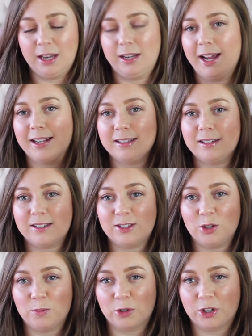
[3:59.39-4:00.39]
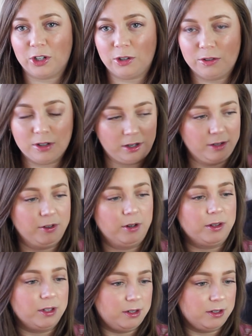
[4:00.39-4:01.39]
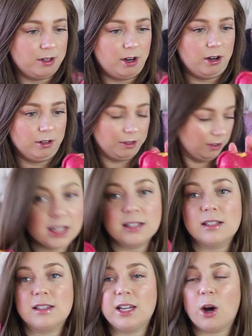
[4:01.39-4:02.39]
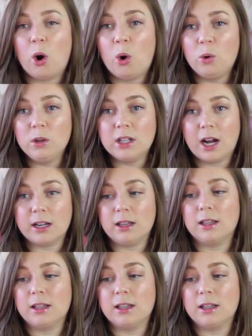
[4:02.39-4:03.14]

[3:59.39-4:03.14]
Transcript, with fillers: Next is super cute. I don't even know what this is called. This is the Whole Lotta